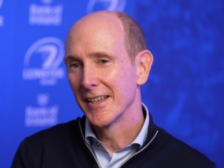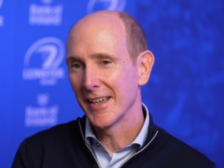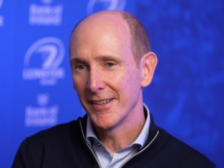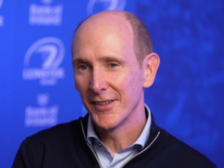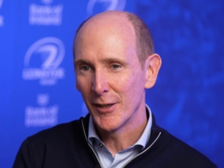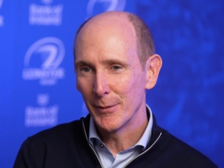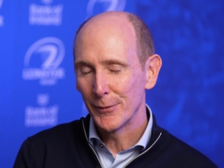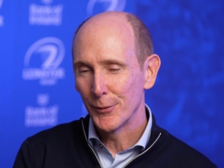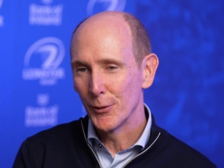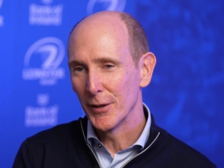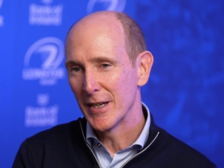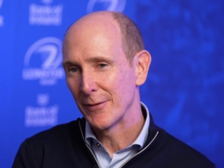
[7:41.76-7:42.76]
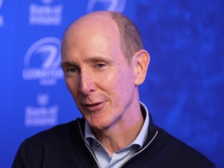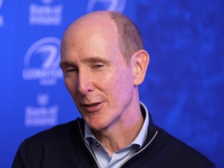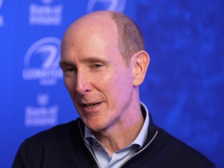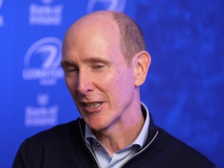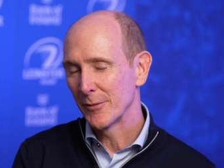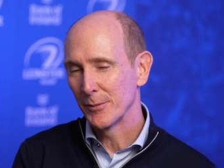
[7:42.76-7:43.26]
get in there before and after the
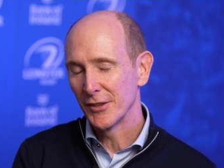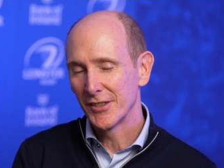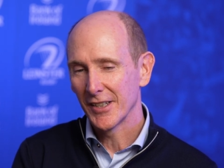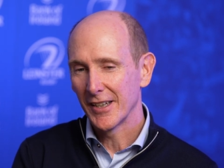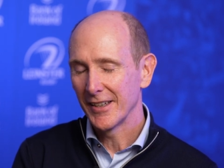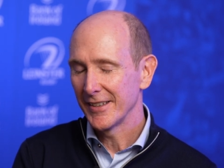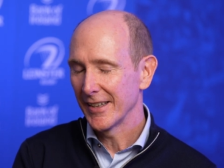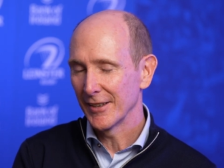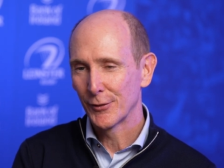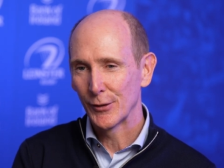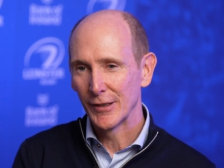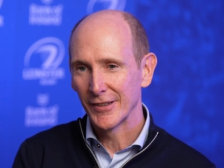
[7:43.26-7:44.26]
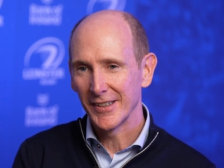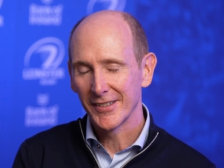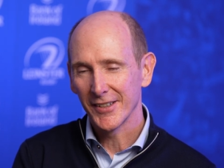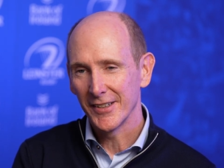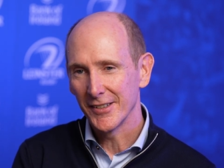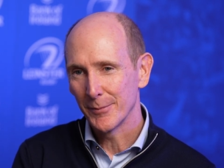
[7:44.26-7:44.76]
match. But uh, yeah, thrilled and
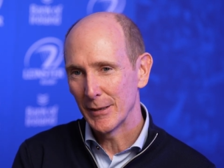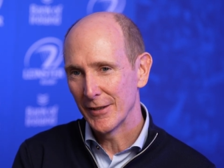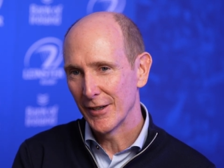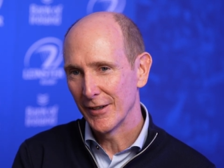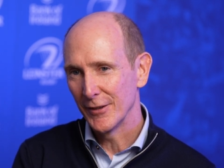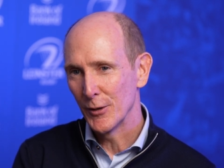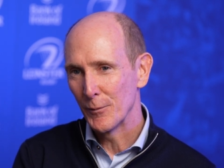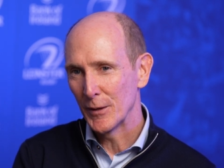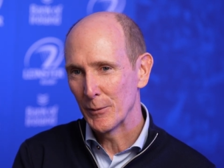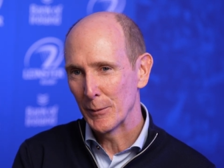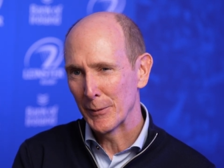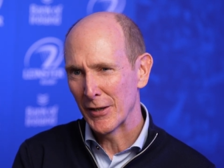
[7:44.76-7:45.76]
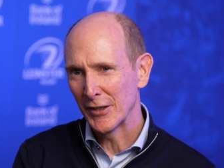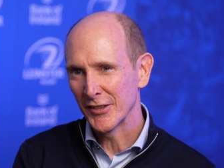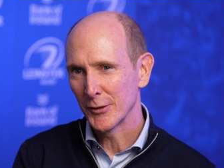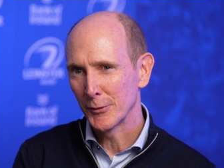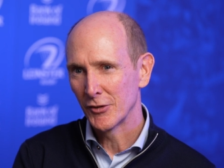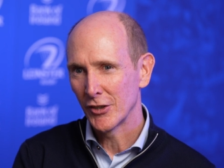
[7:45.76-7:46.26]
excited to be there, and hopefully we were there
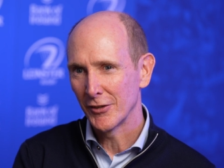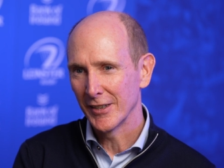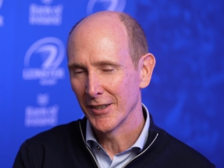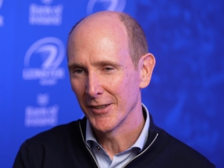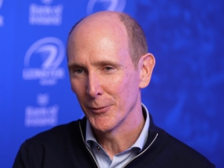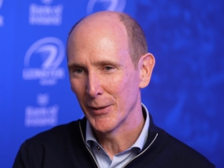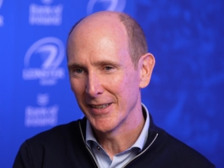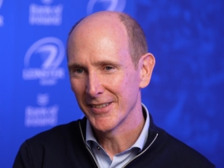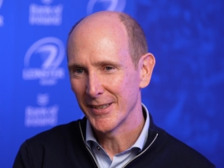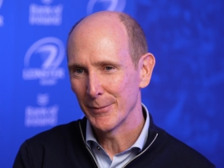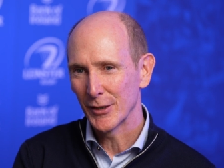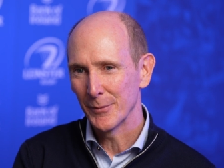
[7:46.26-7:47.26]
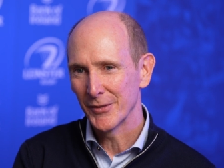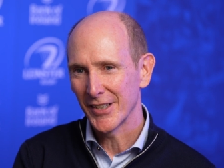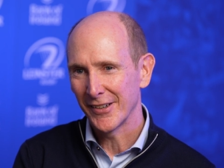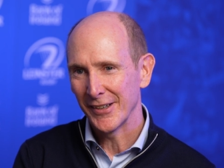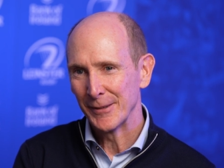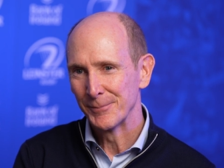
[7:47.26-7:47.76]
cheering on a winning team come
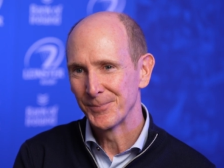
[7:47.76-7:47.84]
Saturday.